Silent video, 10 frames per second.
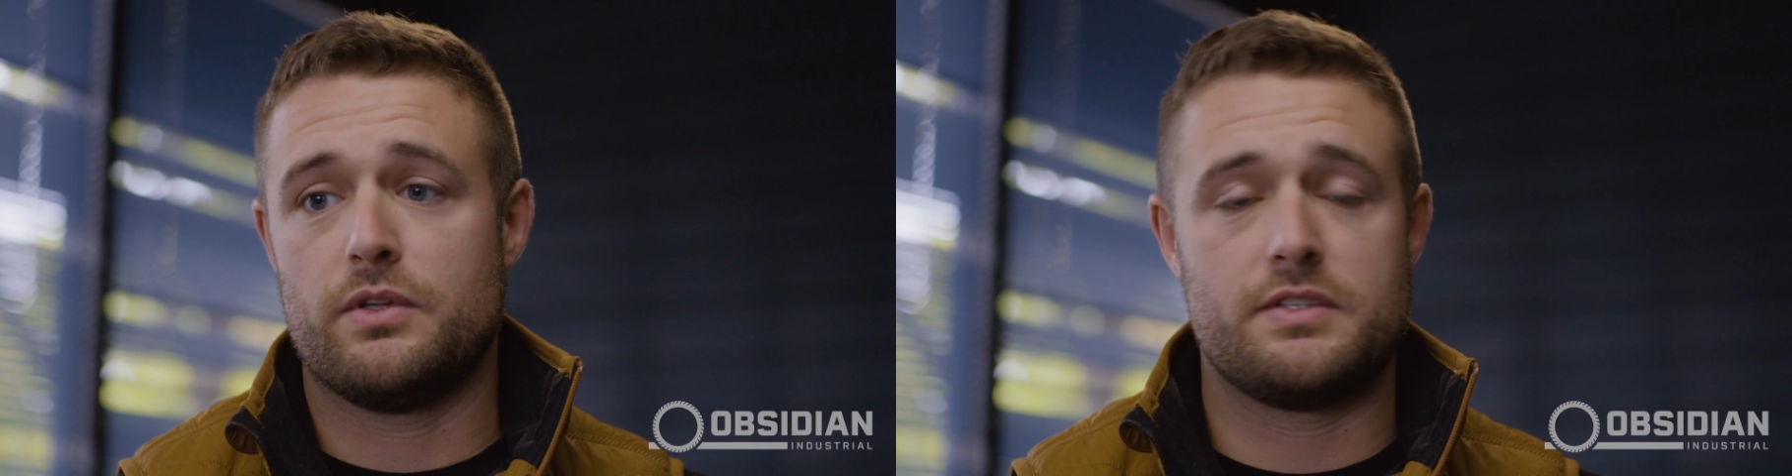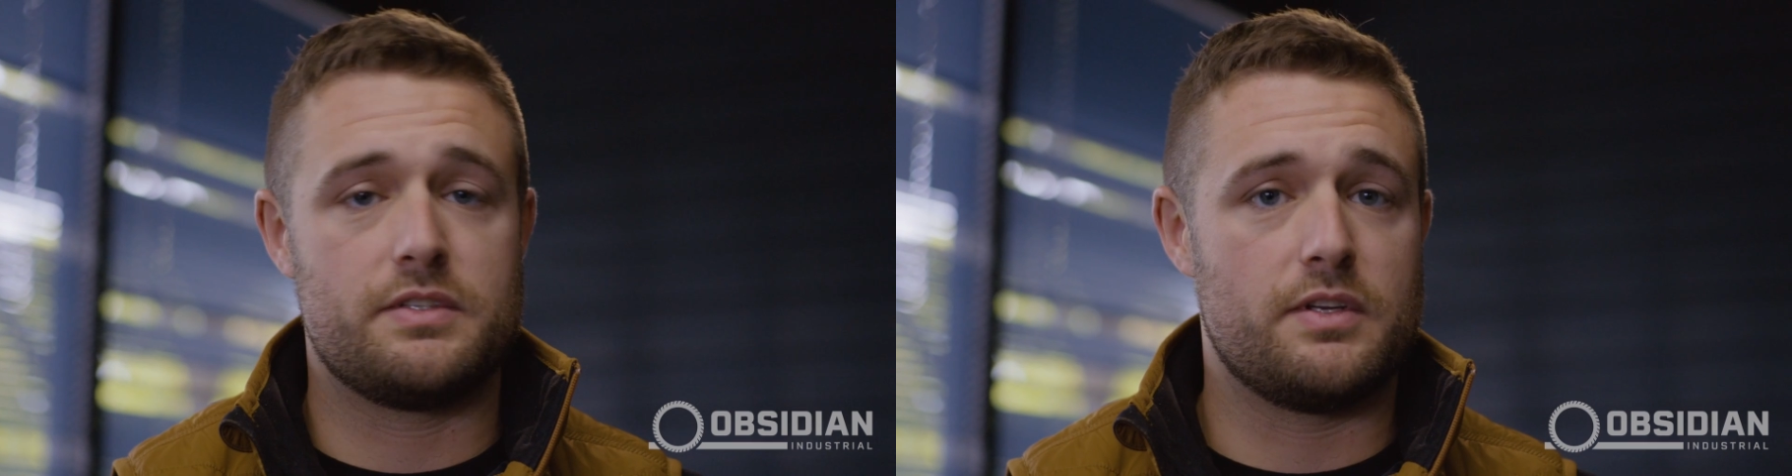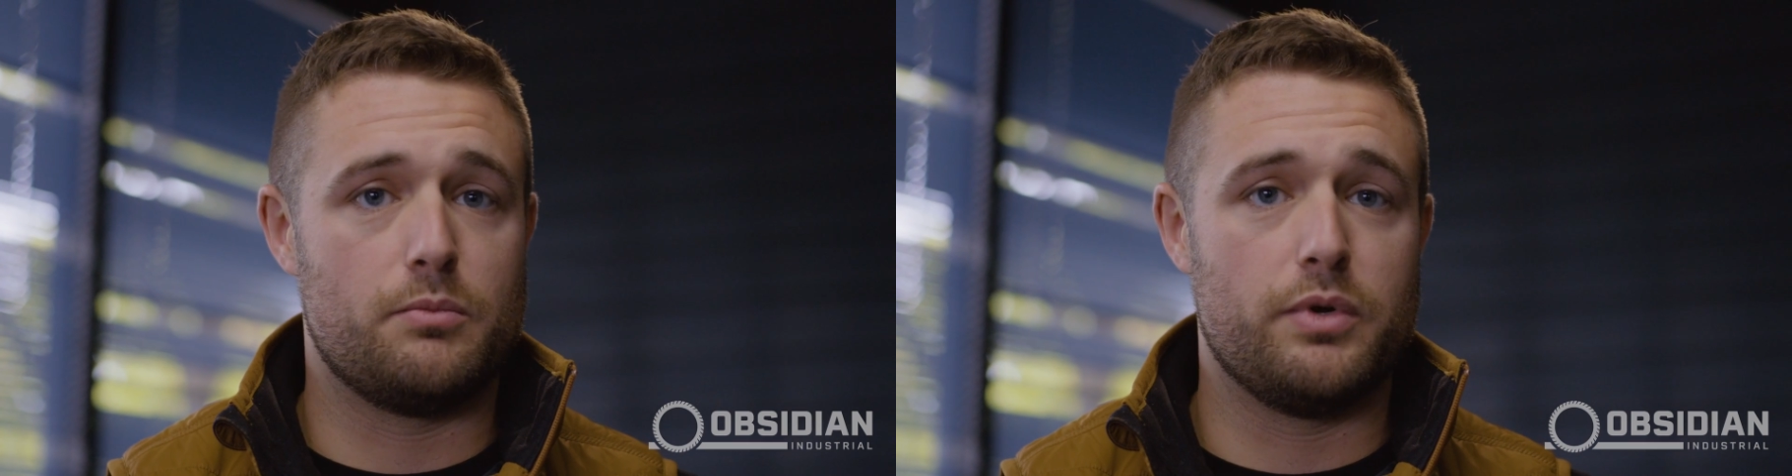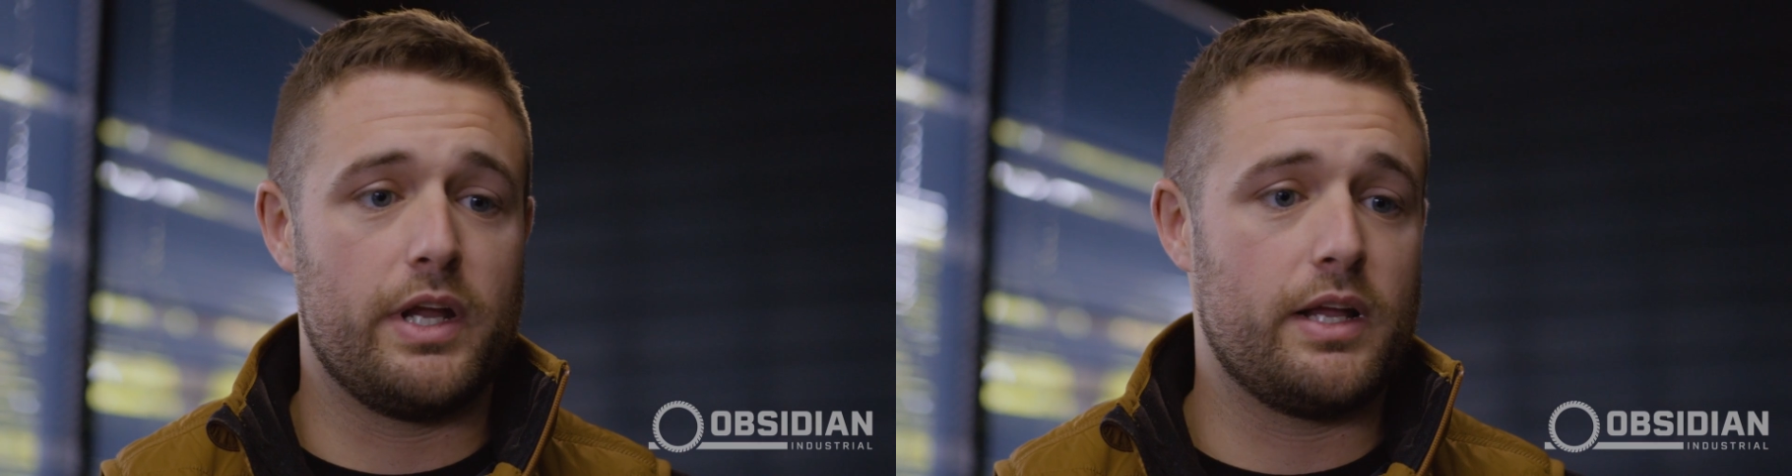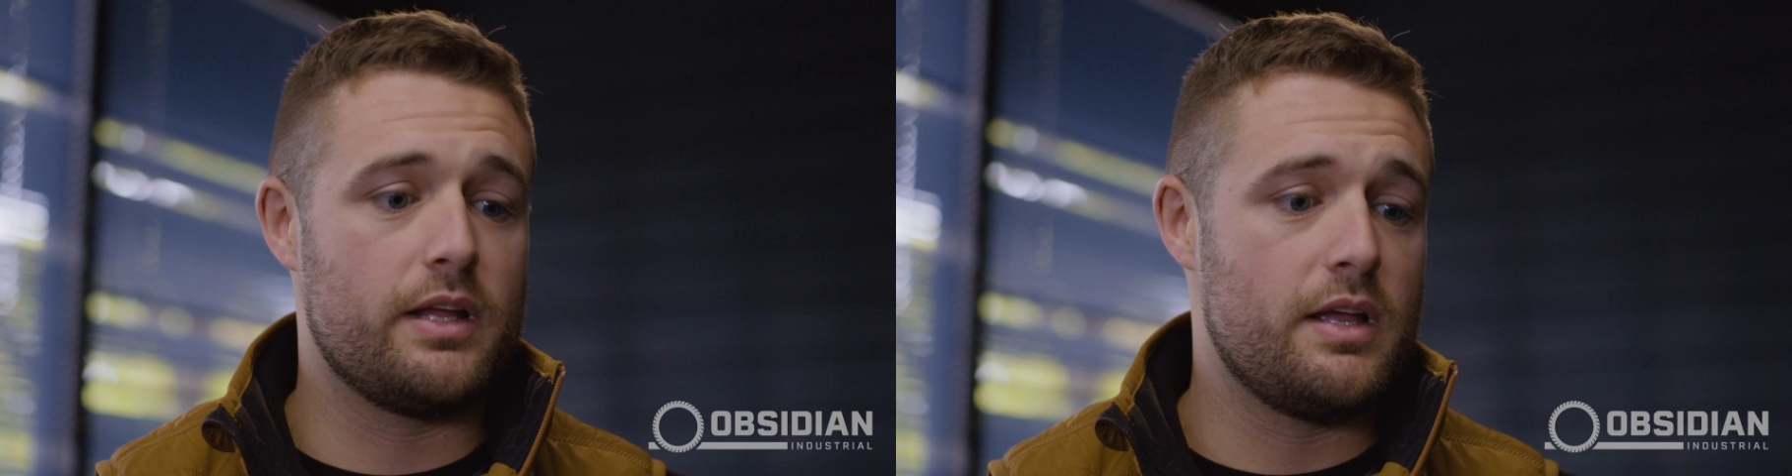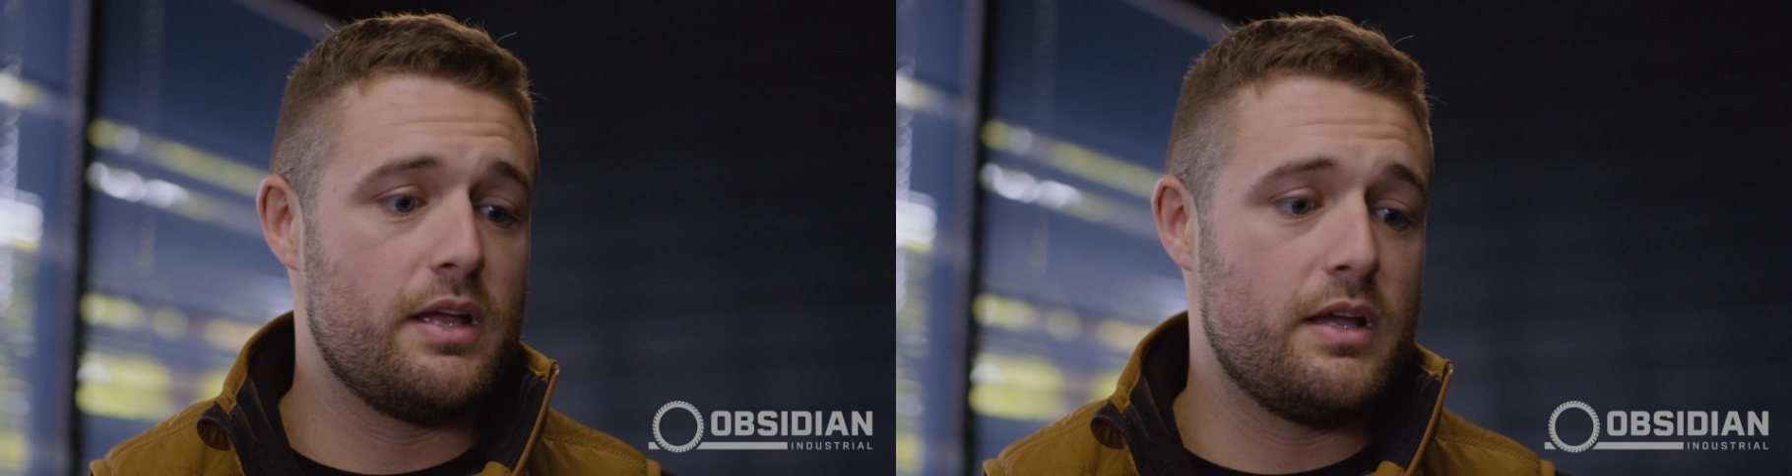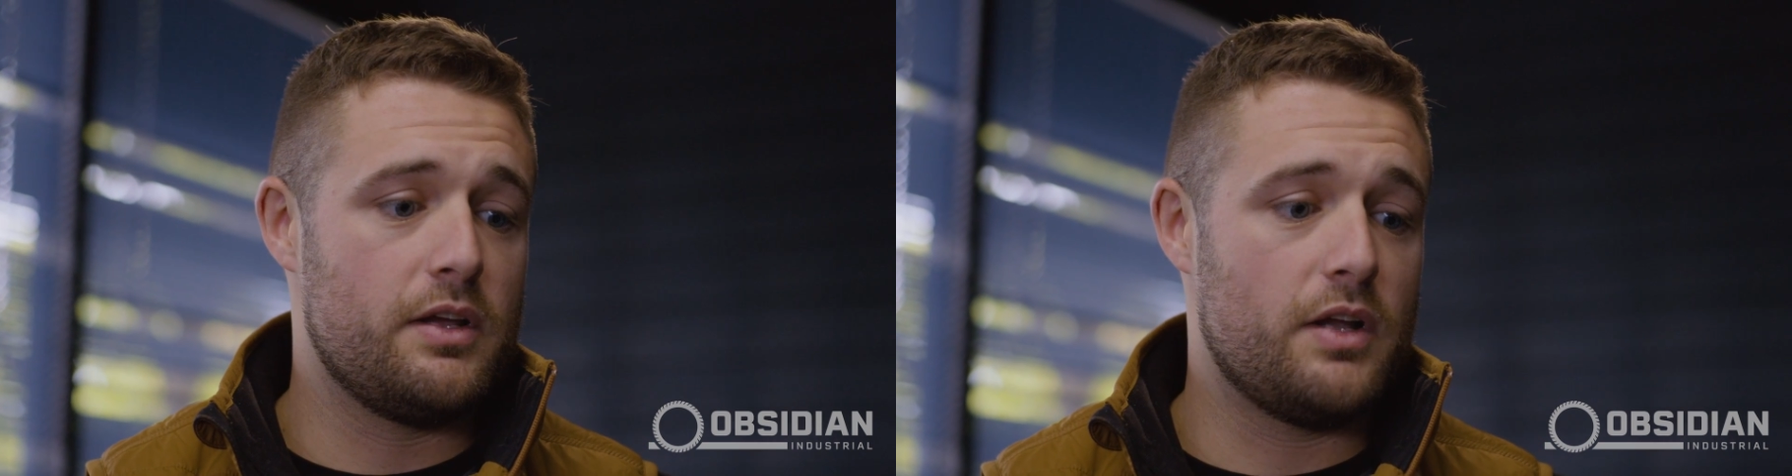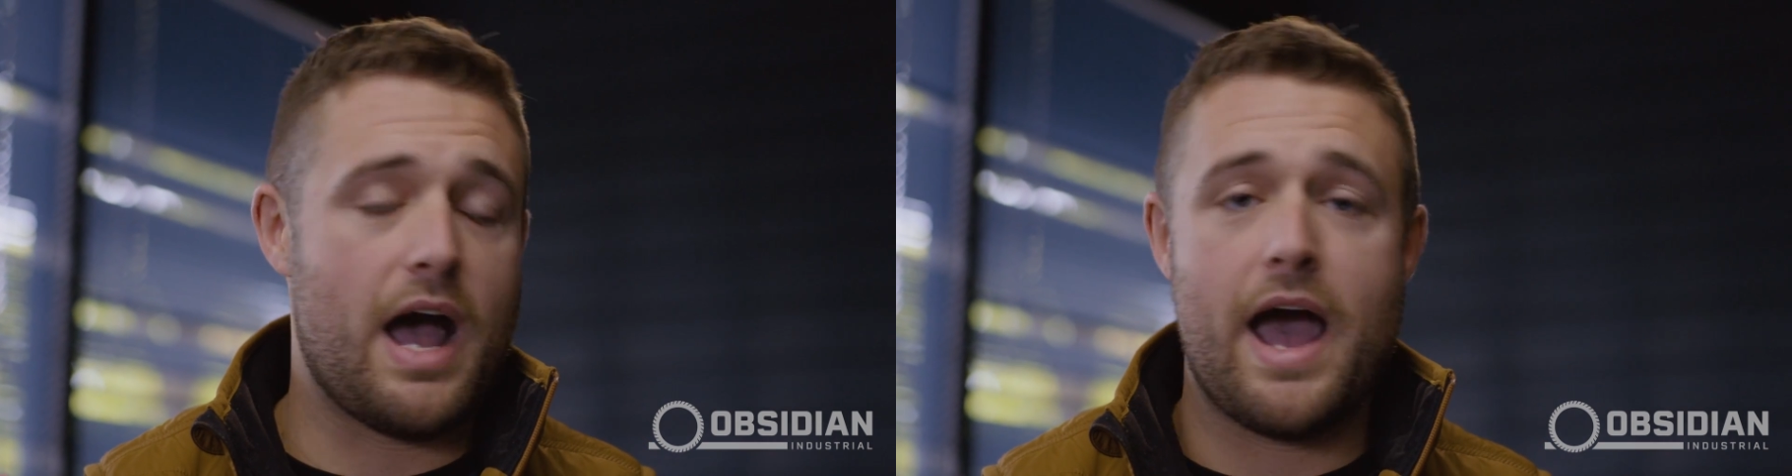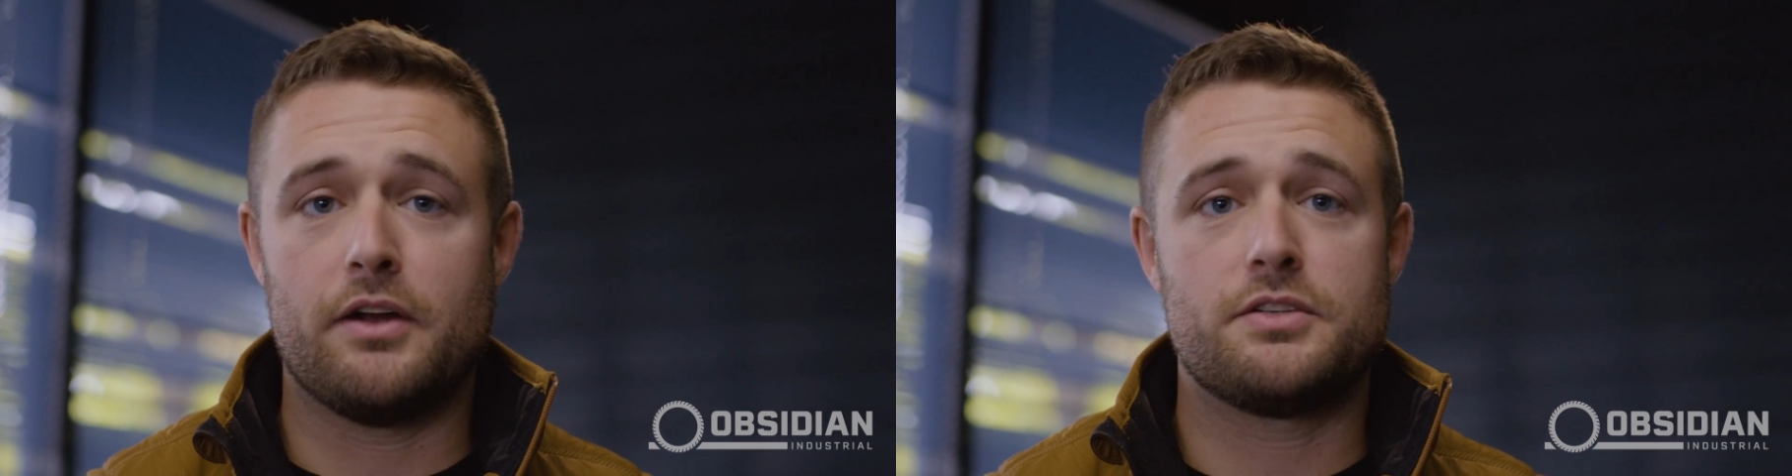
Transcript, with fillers: This is going to bring higher